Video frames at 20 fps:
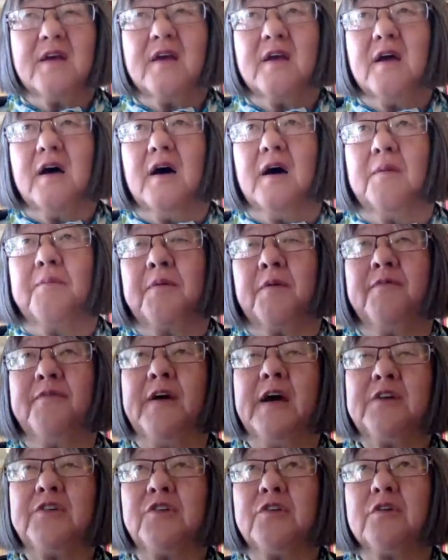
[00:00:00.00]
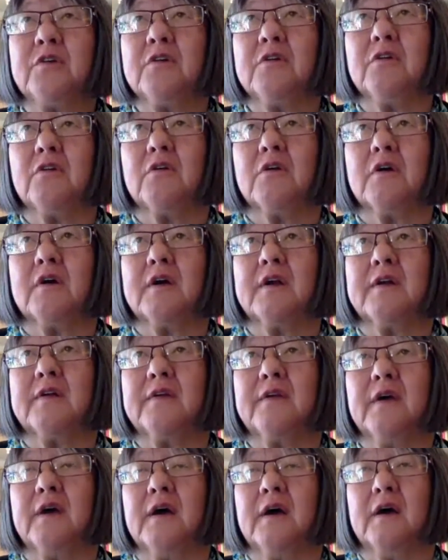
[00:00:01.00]
A professional
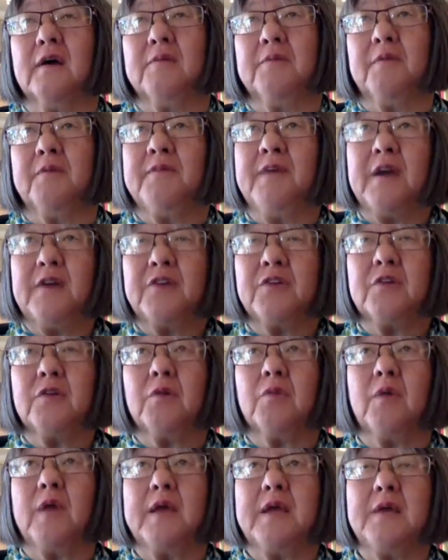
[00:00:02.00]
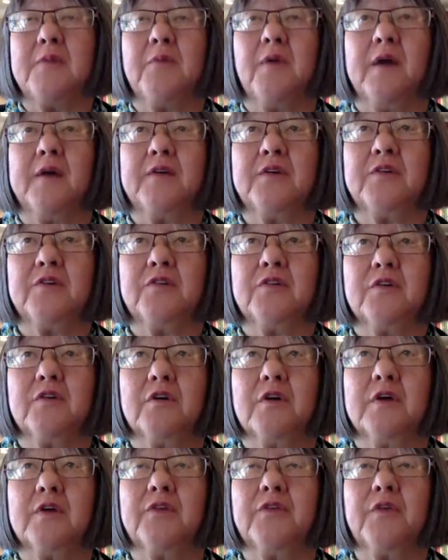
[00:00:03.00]
Reiki
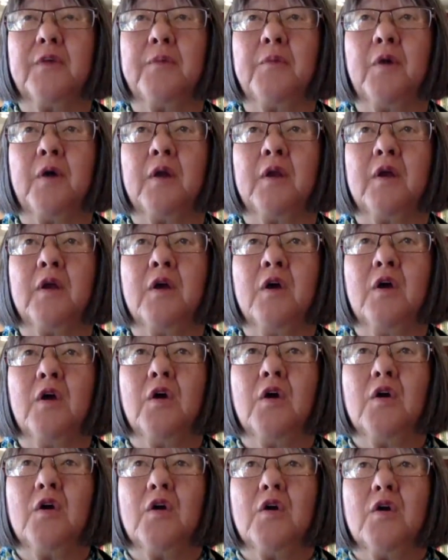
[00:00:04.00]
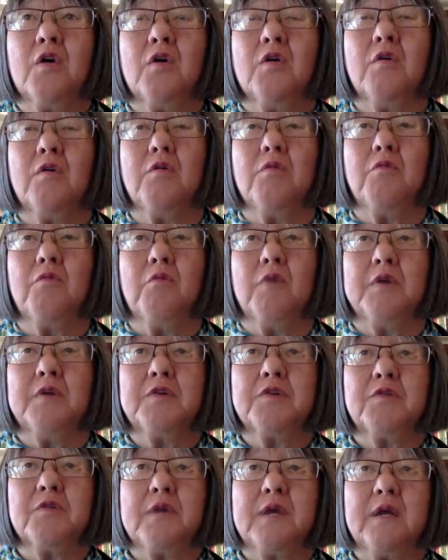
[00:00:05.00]
practitioner is someone who
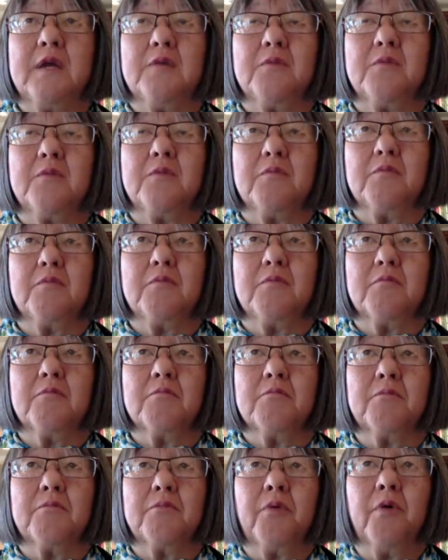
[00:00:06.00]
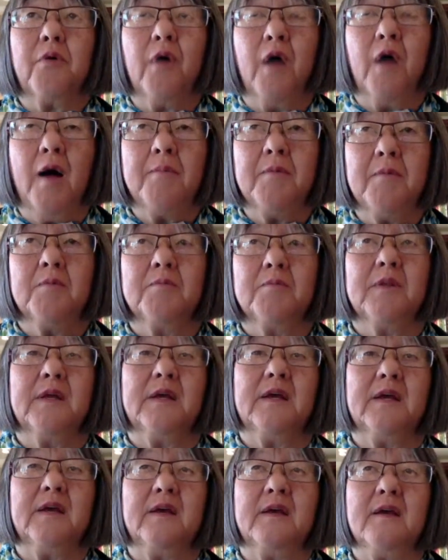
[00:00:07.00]
would treat
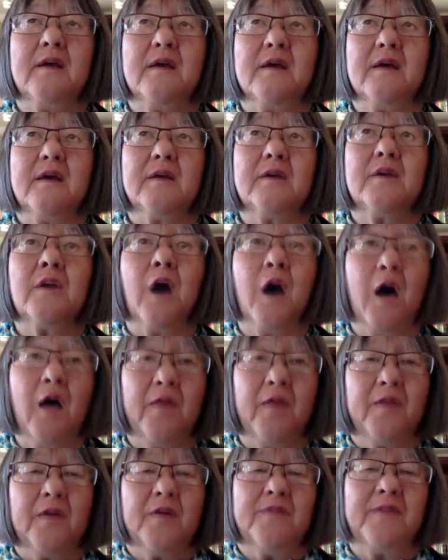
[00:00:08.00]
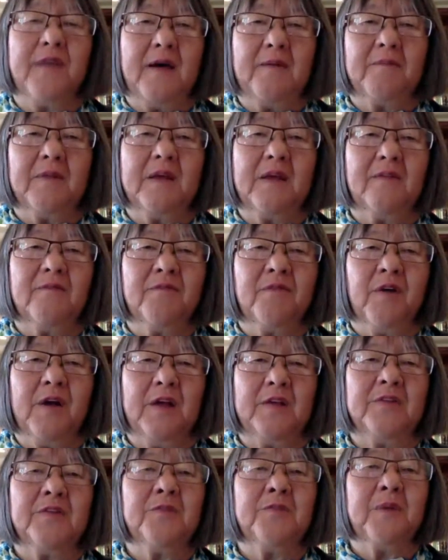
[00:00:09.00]
probably not their family and
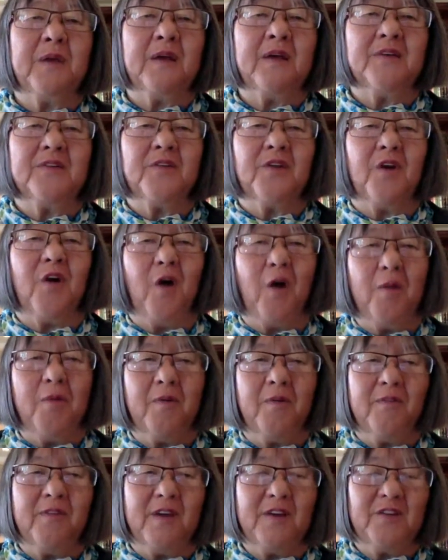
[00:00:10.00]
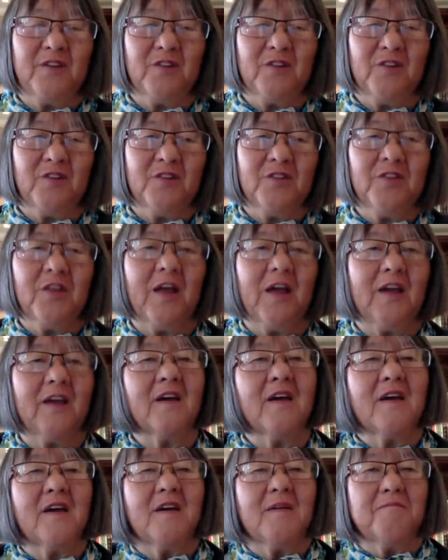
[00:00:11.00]
friends, because there are professionals, like
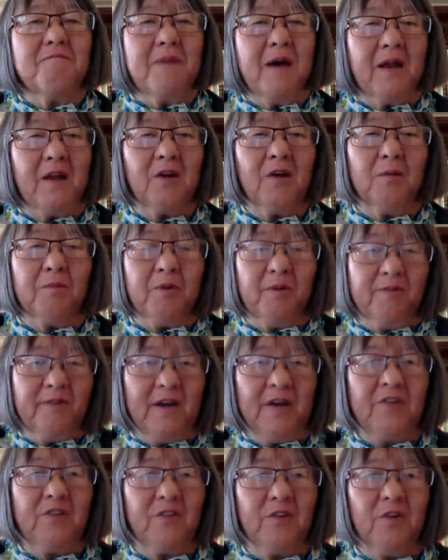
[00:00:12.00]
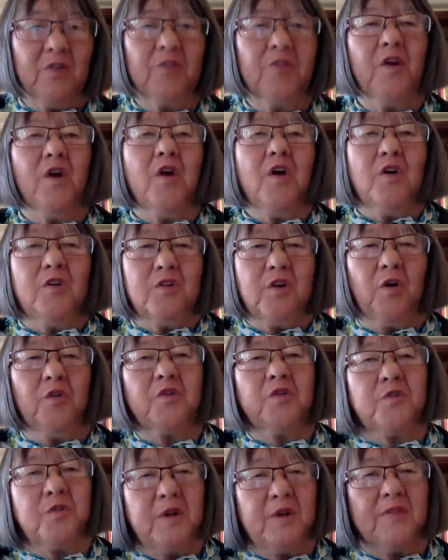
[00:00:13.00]
medical professionals
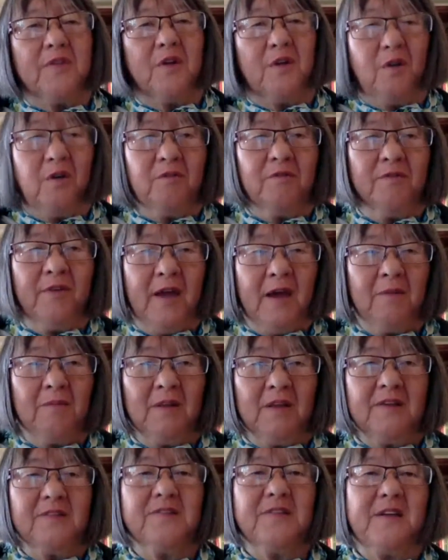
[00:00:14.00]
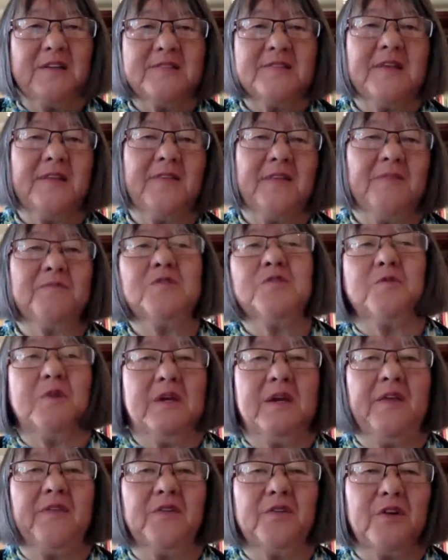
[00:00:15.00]
don't treat their own families. They send them to
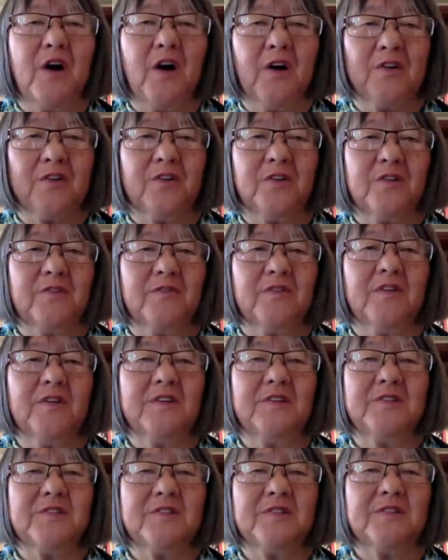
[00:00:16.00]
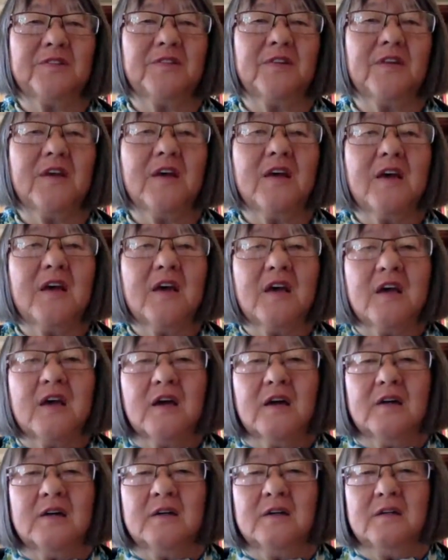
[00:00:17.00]
another doctor, for instance.
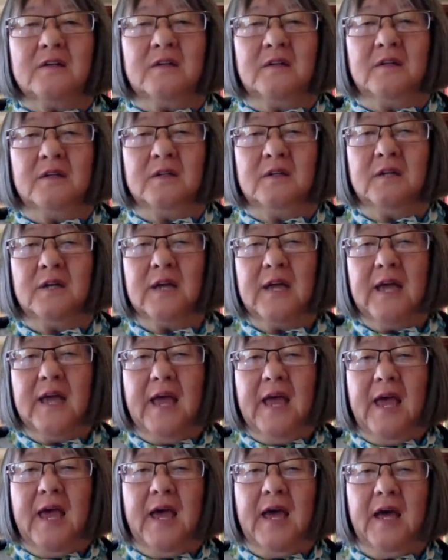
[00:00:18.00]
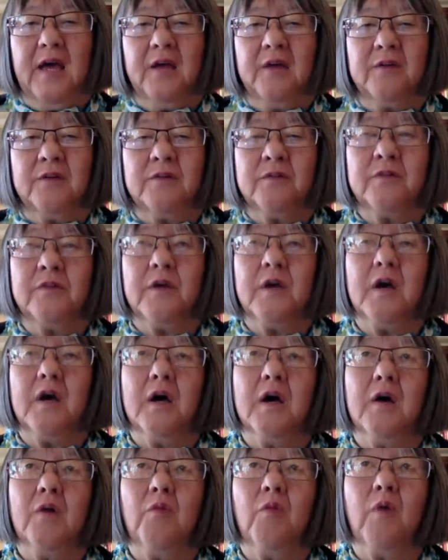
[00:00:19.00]
And
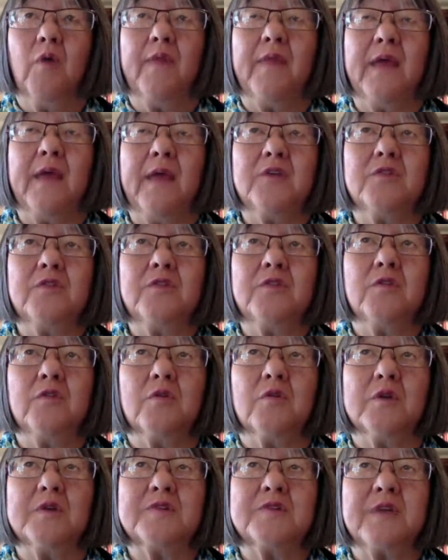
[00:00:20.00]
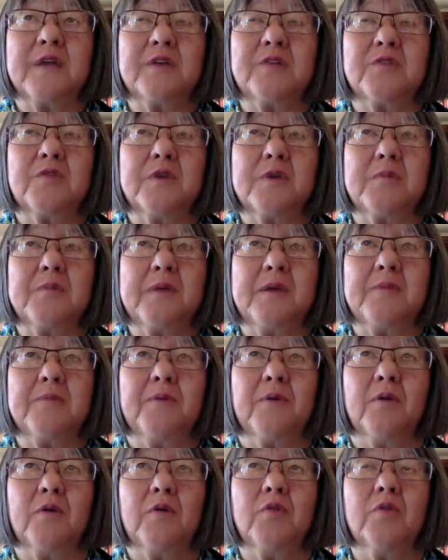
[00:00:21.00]
what they do is they treat
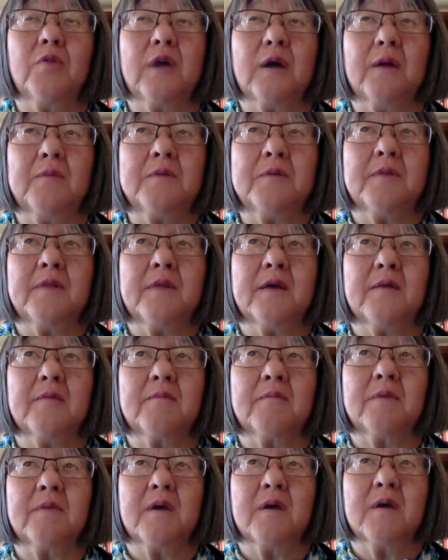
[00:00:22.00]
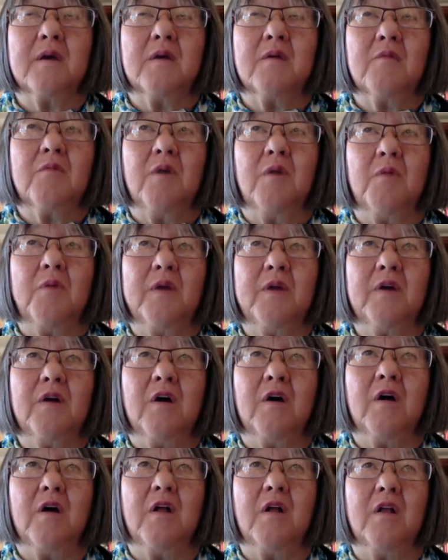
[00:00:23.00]
people who come to them, what we
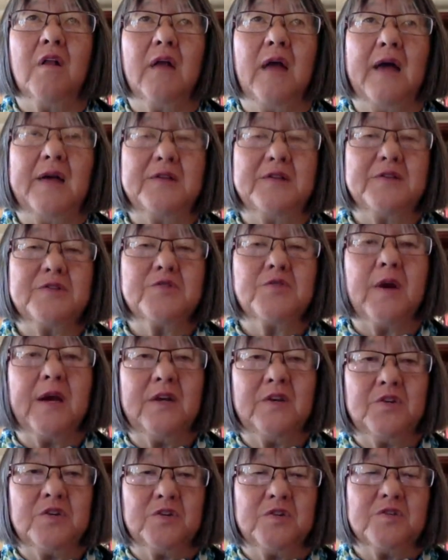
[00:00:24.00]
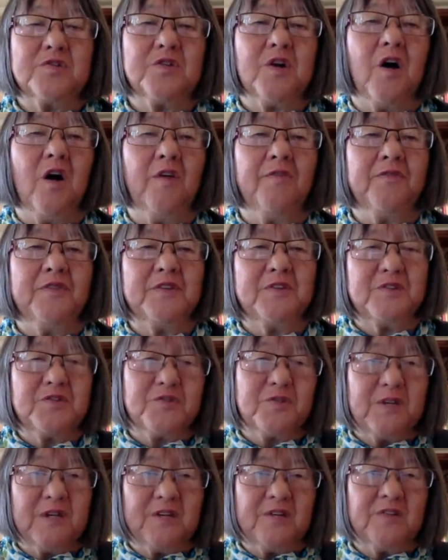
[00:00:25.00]
call as strangers, off the
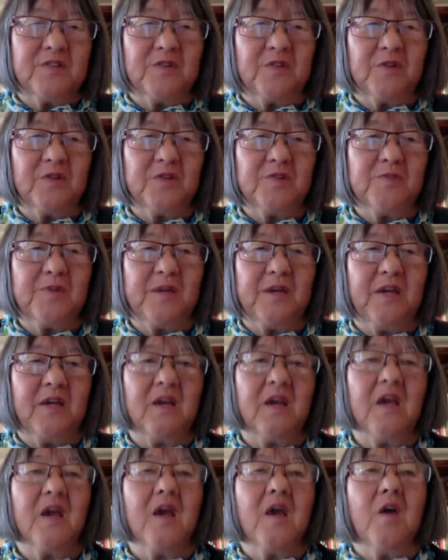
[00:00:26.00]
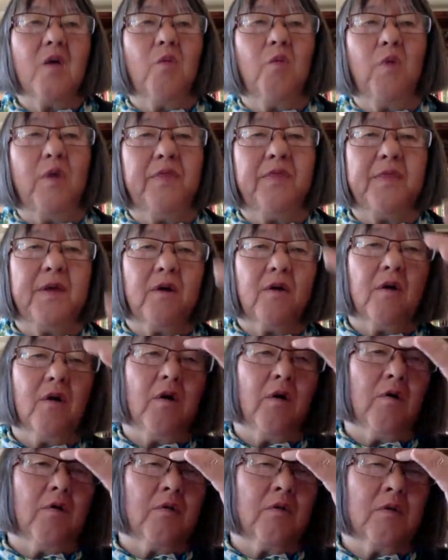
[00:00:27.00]
street, so to speak, with their
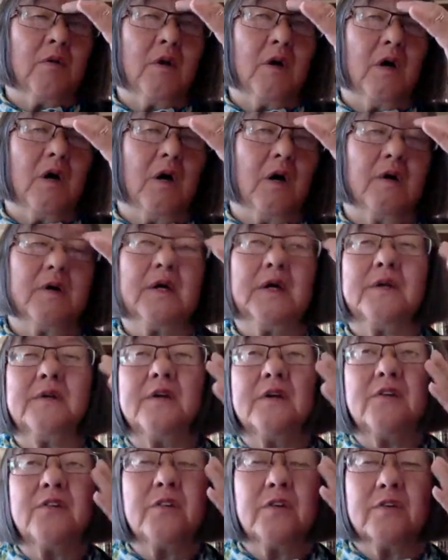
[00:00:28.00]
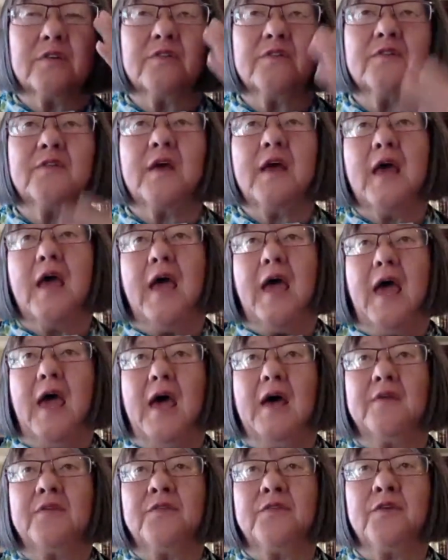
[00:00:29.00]
own conditions.
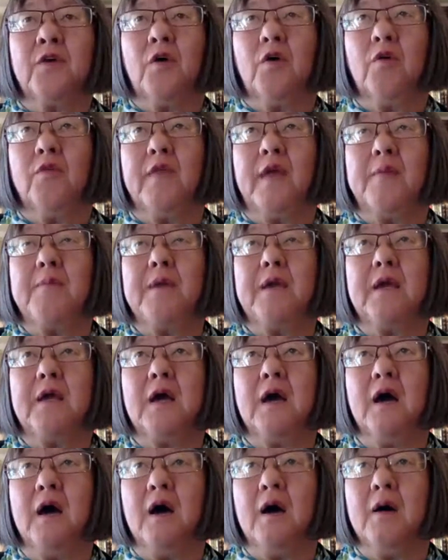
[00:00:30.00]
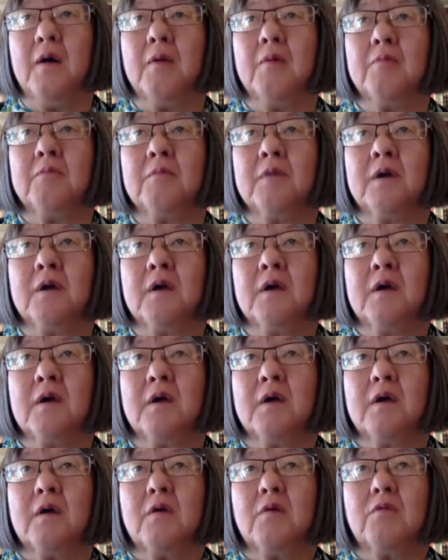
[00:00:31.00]
And so they become
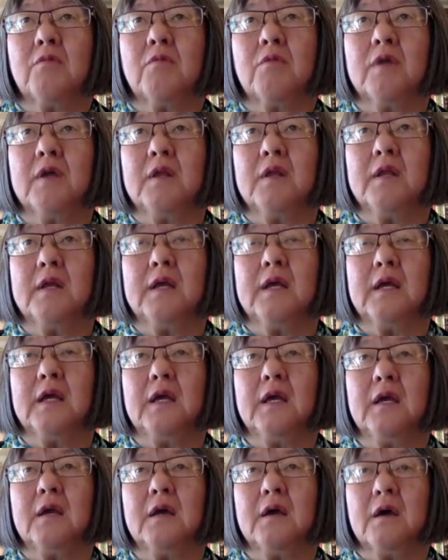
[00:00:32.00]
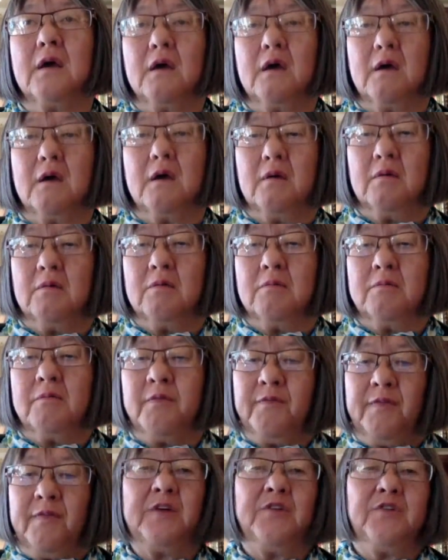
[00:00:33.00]
really
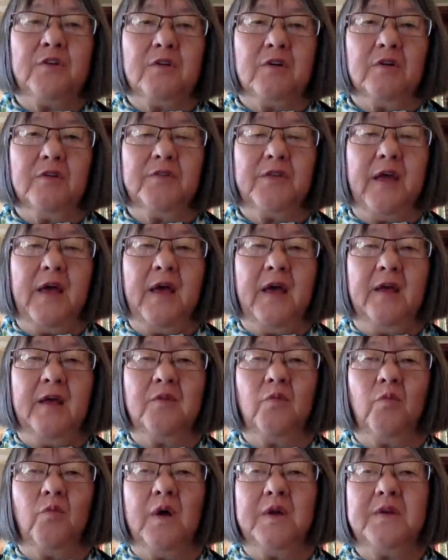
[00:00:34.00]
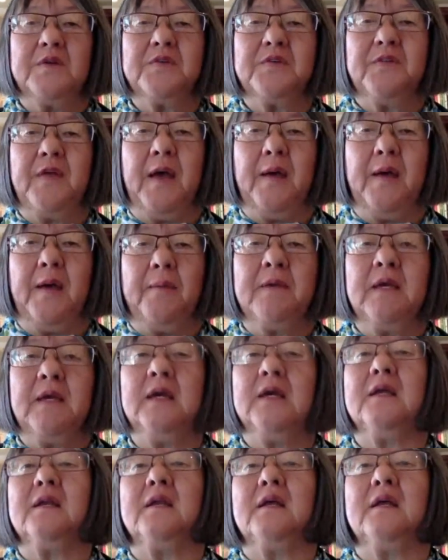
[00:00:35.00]
professionals. And what does that
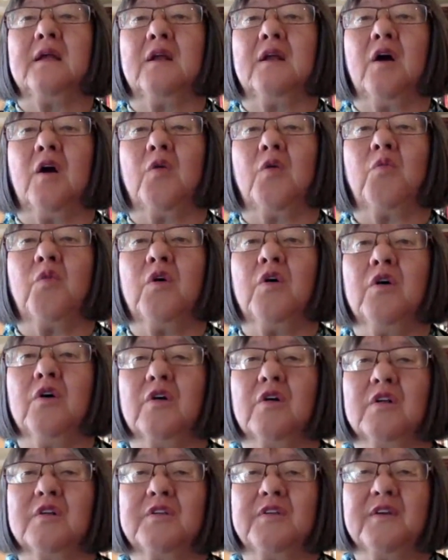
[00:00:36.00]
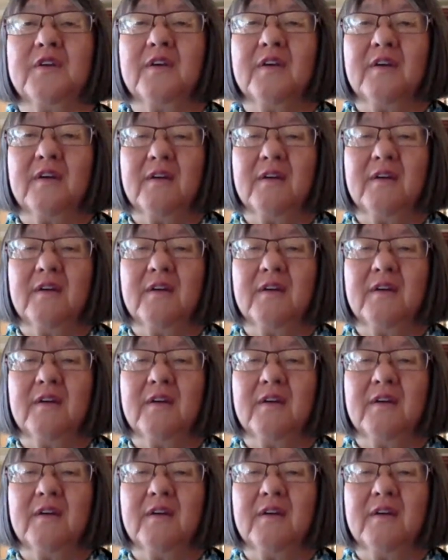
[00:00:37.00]
mean in our world?